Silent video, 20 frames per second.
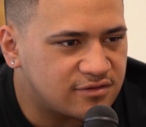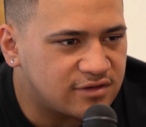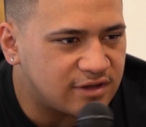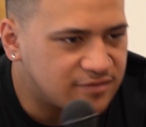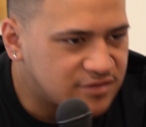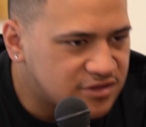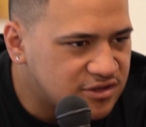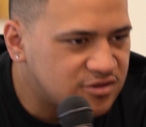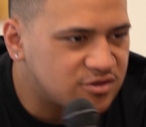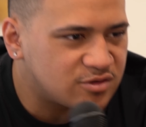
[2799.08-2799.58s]

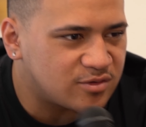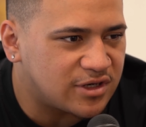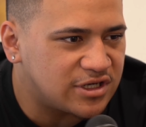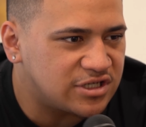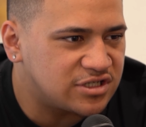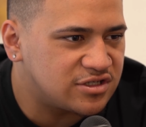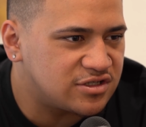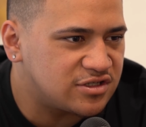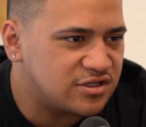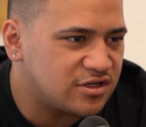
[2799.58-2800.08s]
death
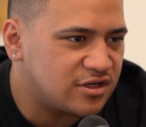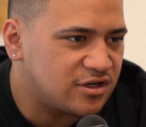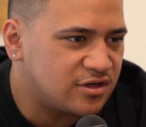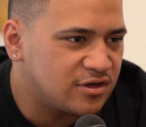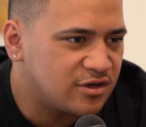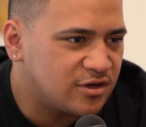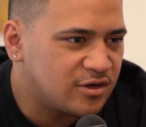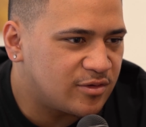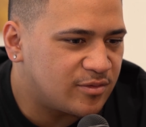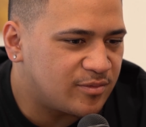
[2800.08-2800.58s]
situations, you know,
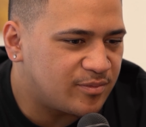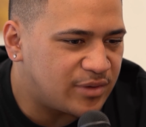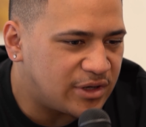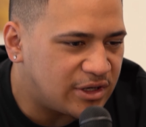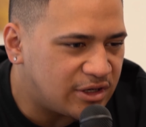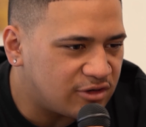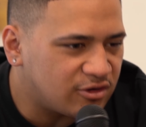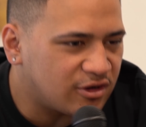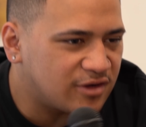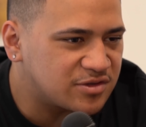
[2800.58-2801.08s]

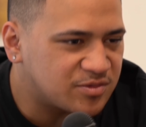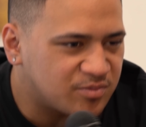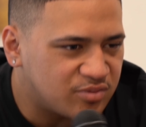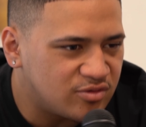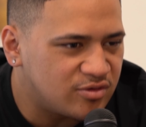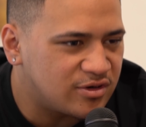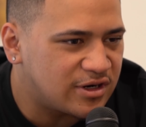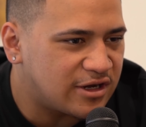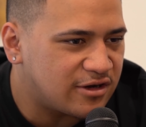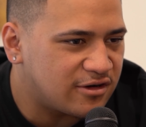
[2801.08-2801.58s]
being nice
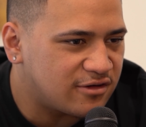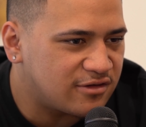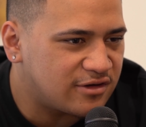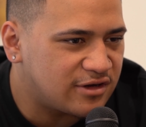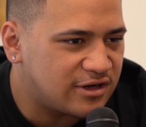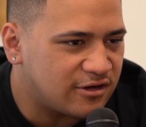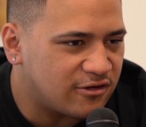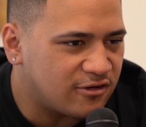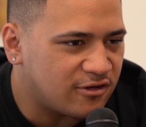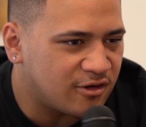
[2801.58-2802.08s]
pulled out
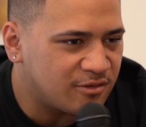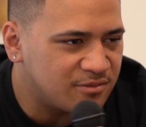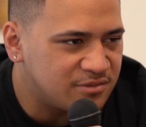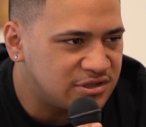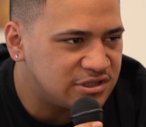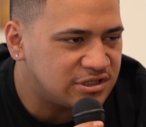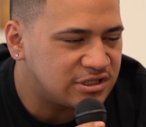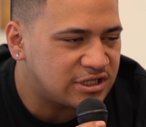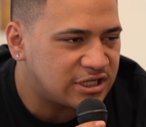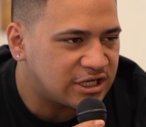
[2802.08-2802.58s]
on
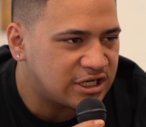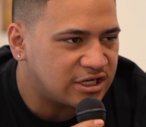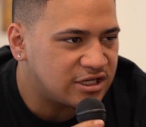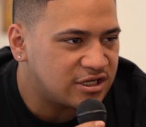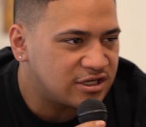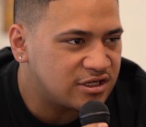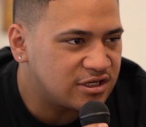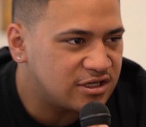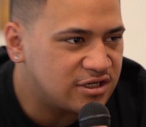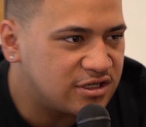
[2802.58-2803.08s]
me and that,
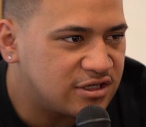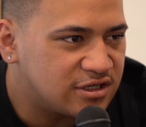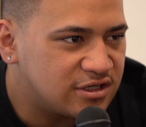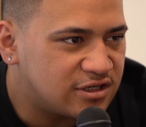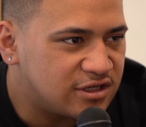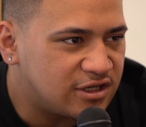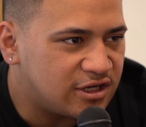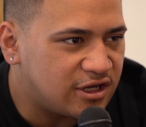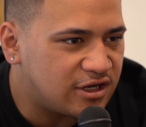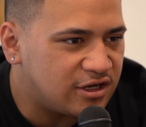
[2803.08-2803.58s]

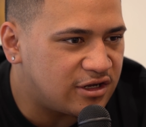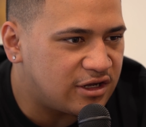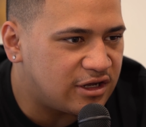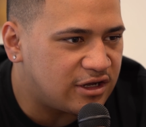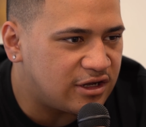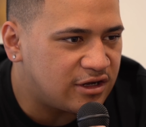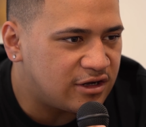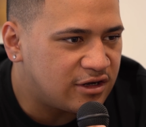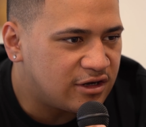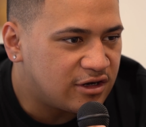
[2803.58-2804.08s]

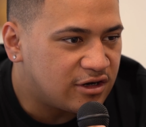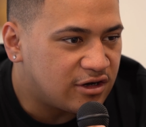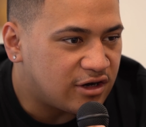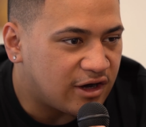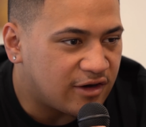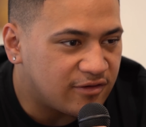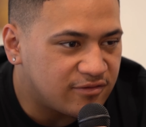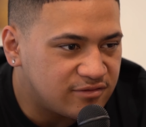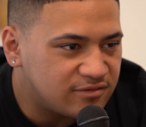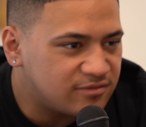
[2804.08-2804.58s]
and
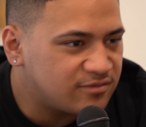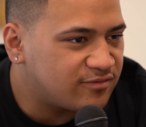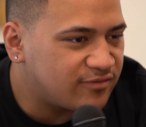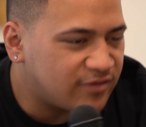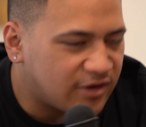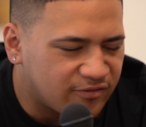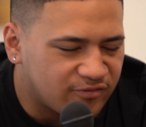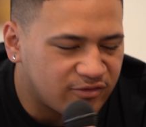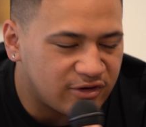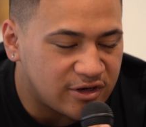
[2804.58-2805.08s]

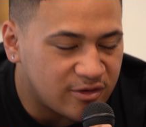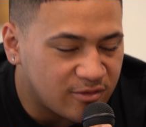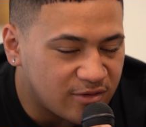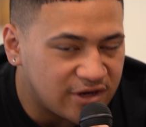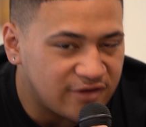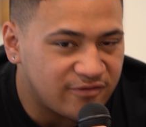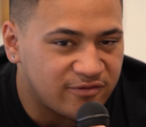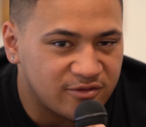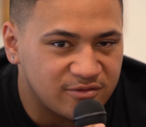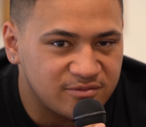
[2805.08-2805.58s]
I've ran
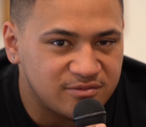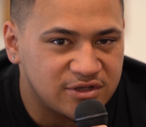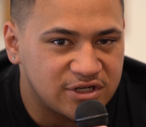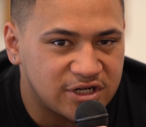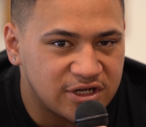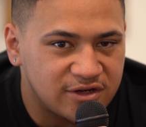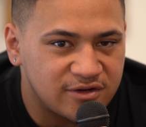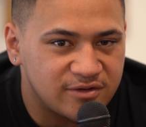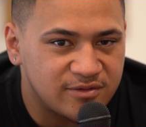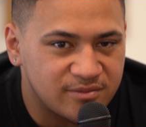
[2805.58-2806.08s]
away from, you
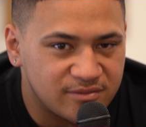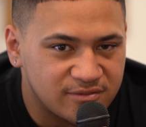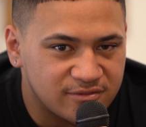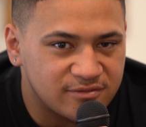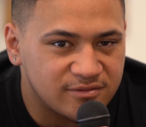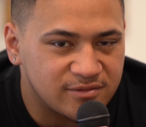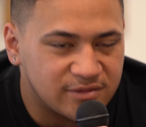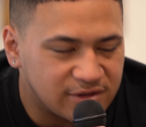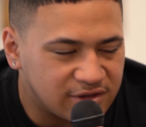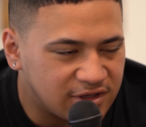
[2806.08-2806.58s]
know,
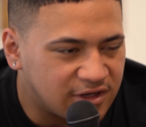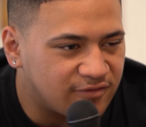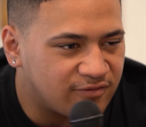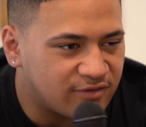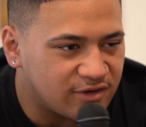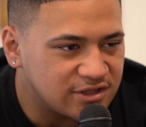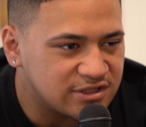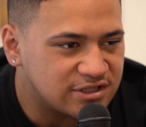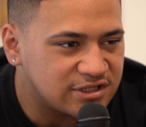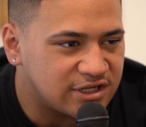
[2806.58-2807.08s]
like
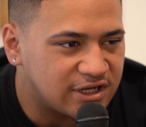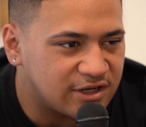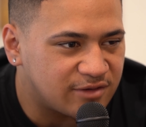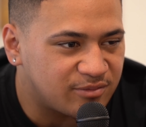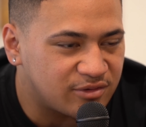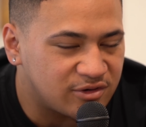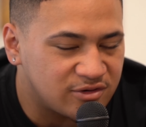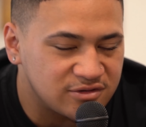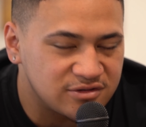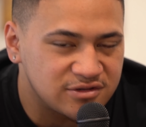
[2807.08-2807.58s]
fights and
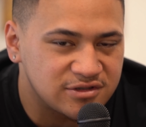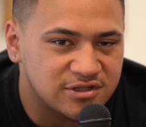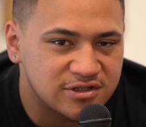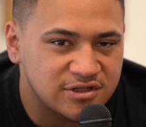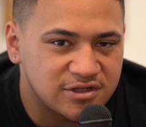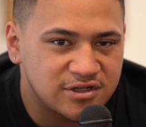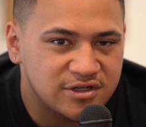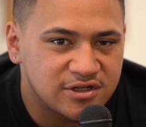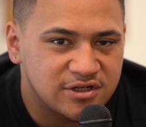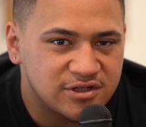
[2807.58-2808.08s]
that, because
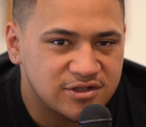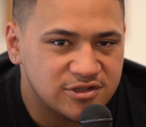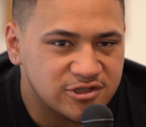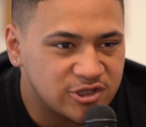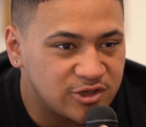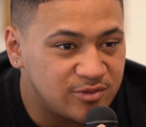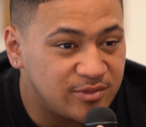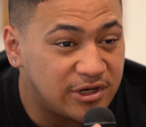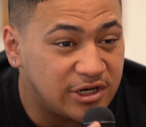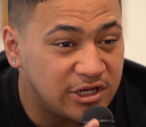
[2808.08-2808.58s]

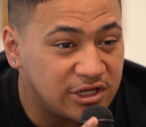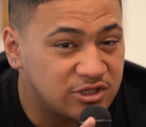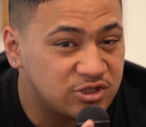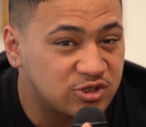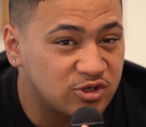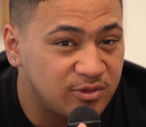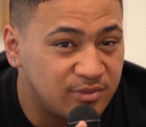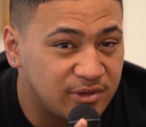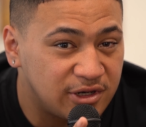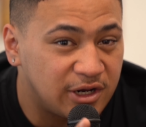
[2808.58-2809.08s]
too
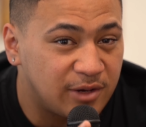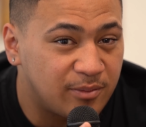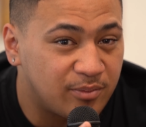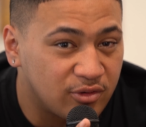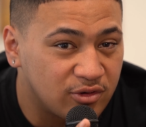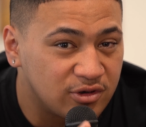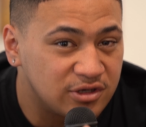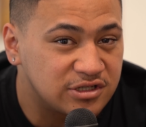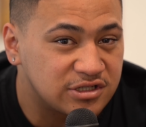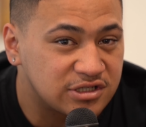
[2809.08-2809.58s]
many
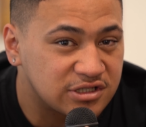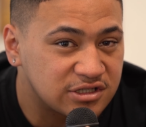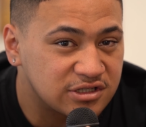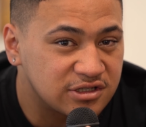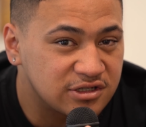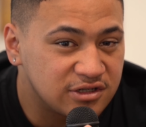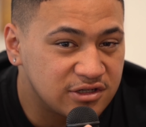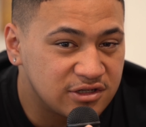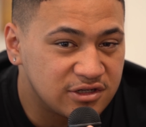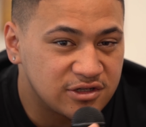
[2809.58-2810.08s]
boys
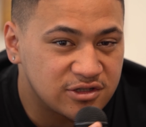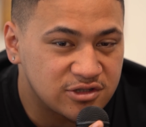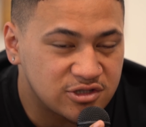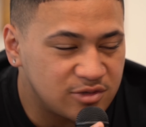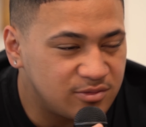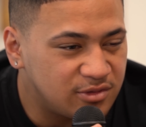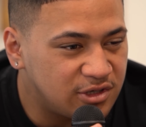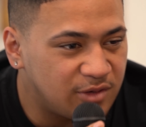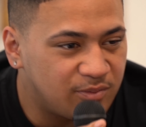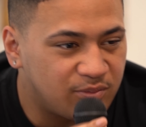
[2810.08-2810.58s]

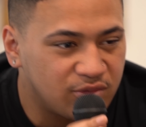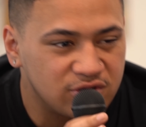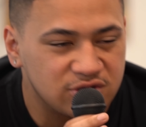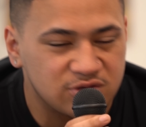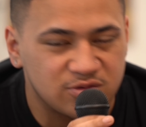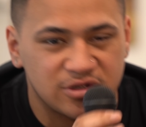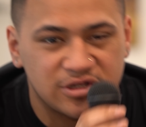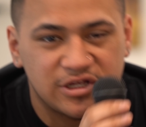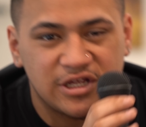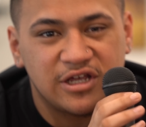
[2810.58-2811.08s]

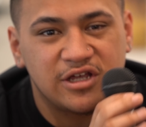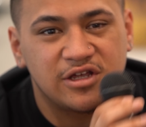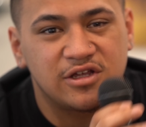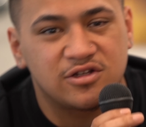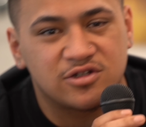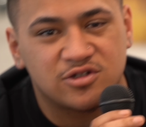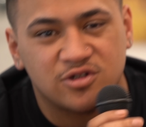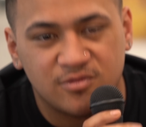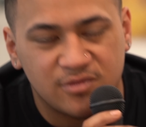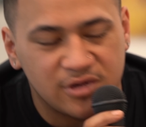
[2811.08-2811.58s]
were there,
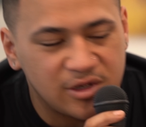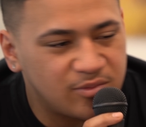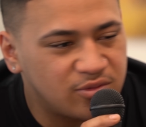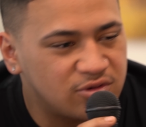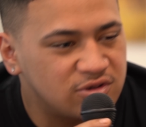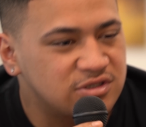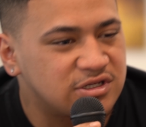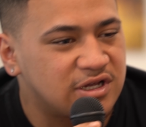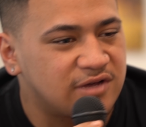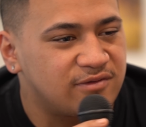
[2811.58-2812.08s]
too many
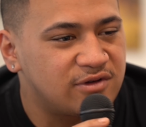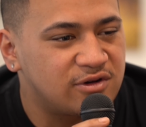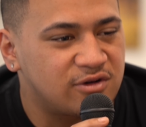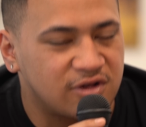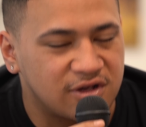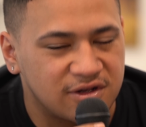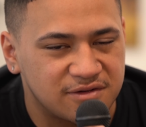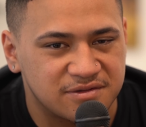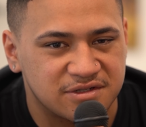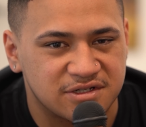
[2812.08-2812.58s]
boys having
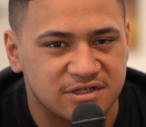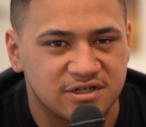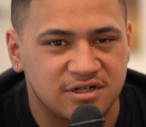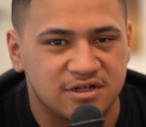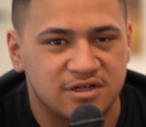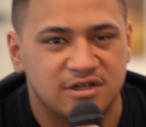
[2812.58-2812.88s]
knives,